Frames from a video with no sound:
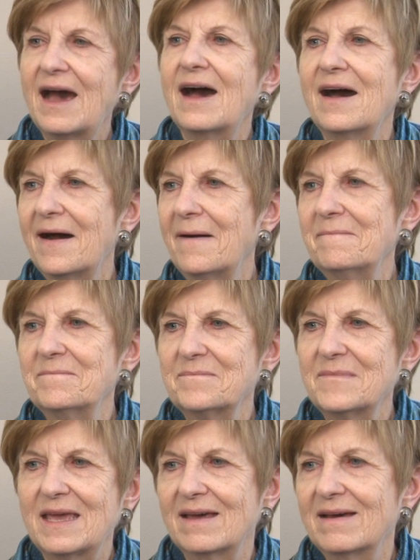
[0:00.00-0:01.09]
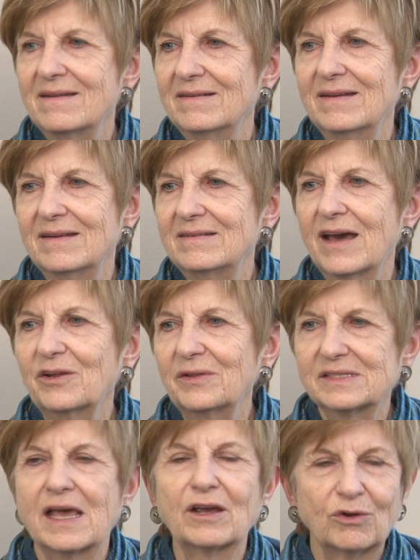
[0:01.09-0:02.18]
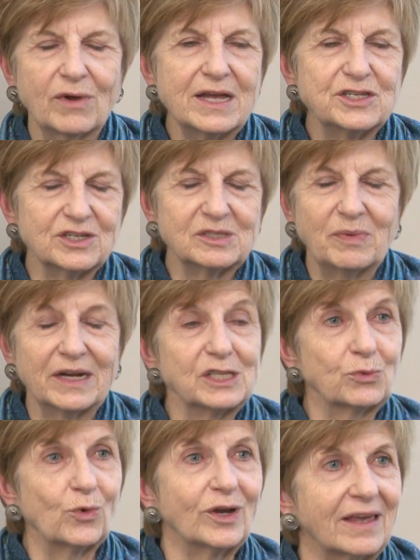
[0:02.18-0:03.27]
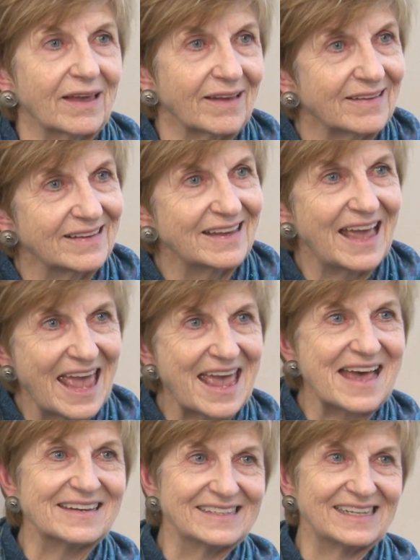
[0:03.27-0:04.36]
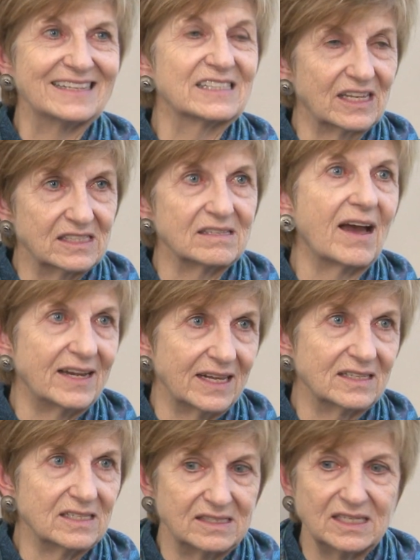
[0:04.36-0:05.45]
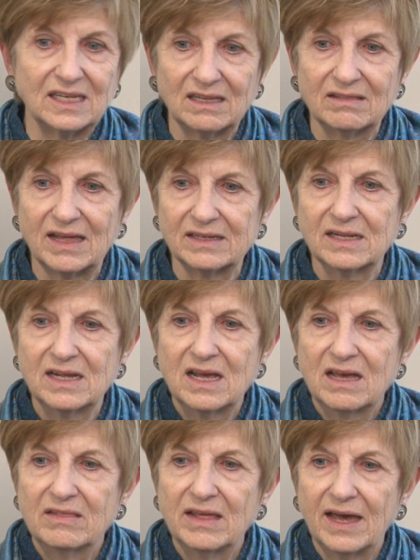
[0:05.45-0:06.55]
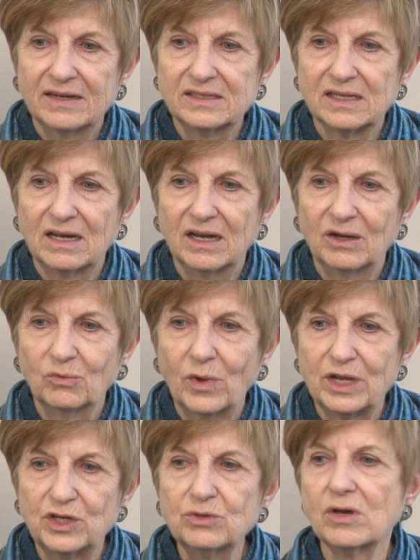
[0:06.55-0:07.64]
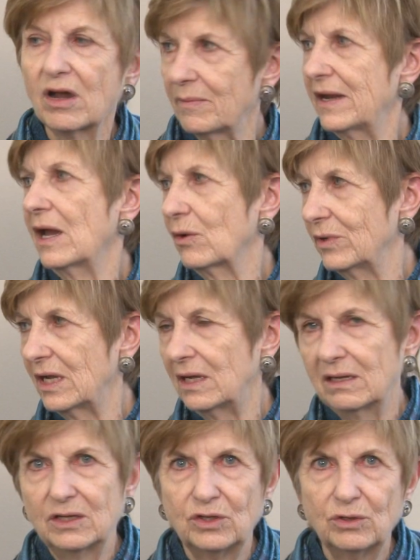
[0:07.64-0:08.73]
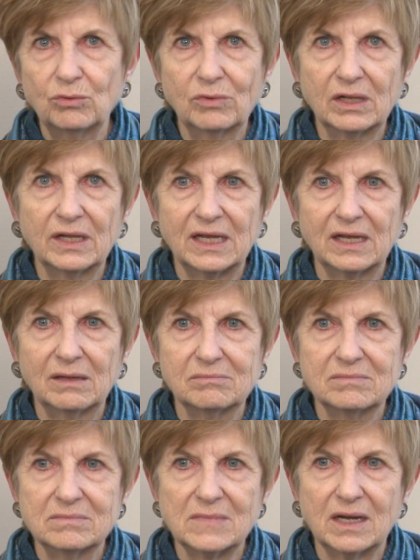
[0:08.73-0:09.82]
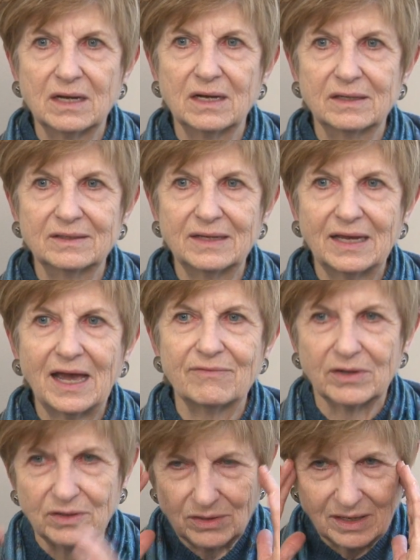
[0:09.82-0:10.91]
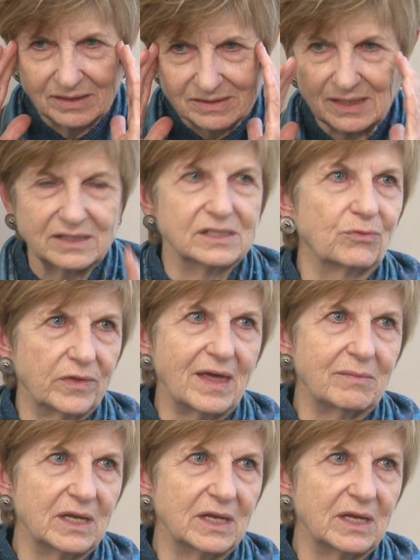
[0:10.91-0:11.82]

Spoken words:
And not only is that courageous, but it's working, and it's exciting to see that when you talk about equity, you really have a sense of what that